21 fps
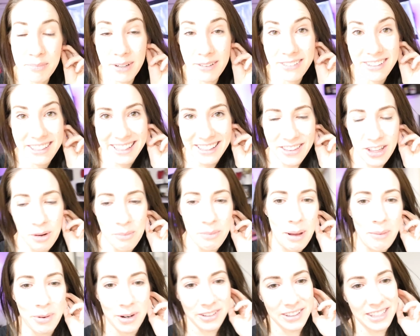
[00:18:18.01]
But really though,
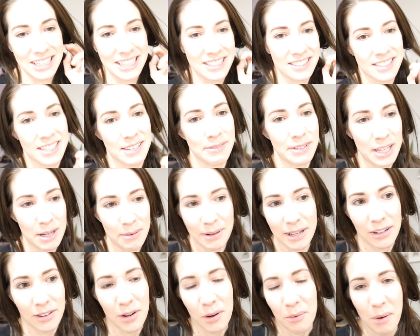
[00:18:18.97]
my birthday is coming up.
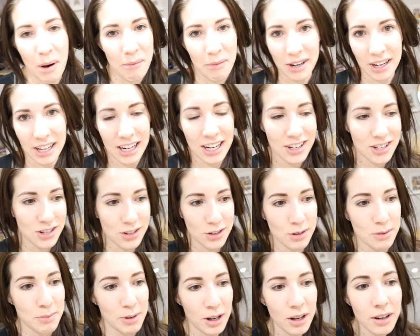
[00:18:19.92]
I don't know what we're gonna
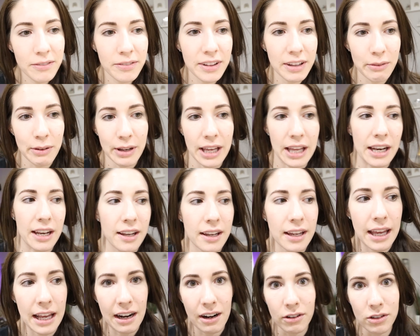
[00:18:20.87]
do, but hopefully we
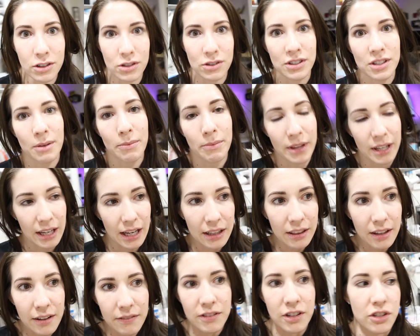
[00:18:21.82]
can get out and do something.
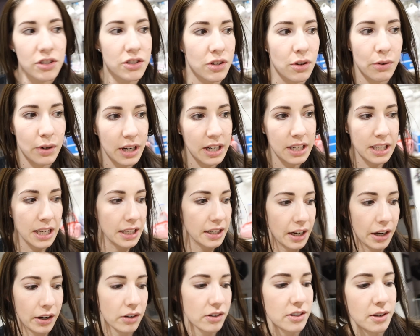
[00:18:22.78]
I'd love to just go on a
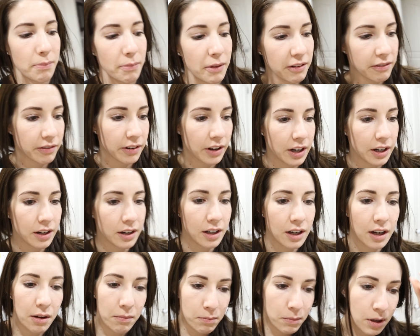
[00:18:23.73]
date night or something
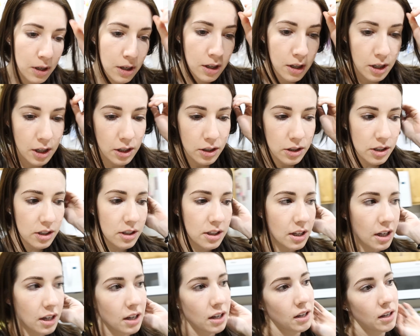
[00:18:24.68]
fun. Um,
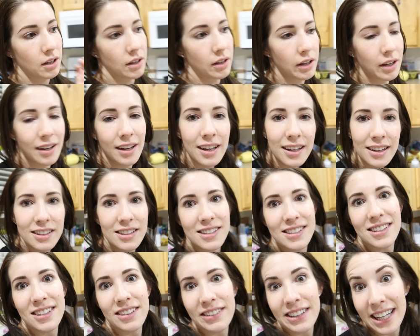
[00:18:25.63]
just to,
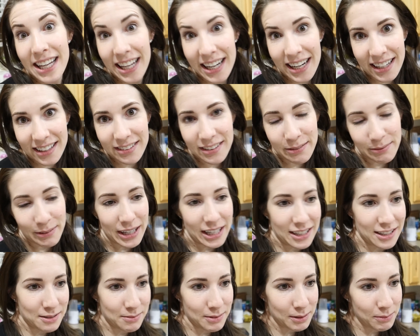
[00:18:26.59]
just to reconnect with my
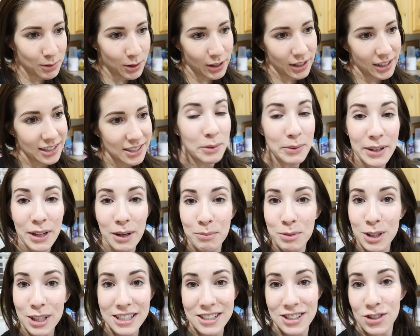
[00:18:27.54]
husband more. But we
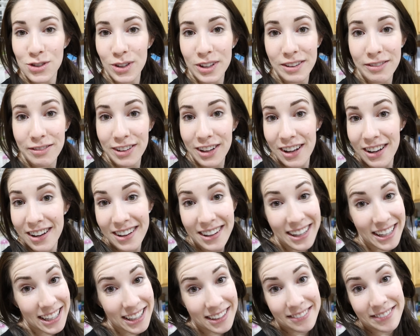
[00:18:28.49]
hope you guys enjoyed the
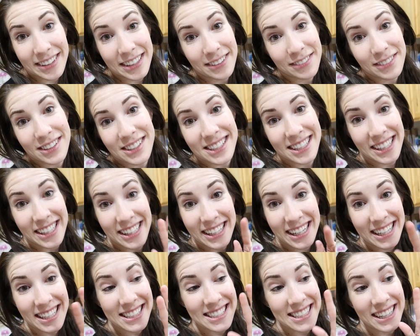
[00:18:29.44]
vlog and we will see
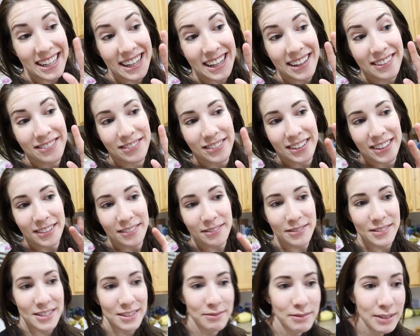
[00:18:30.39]
you next time.
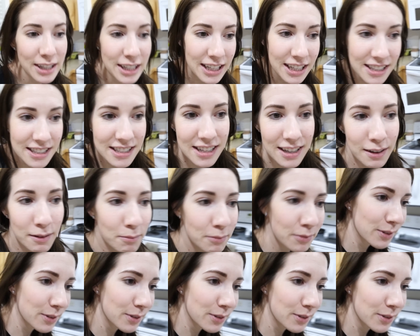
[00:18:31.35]
Oh, somebody needs help.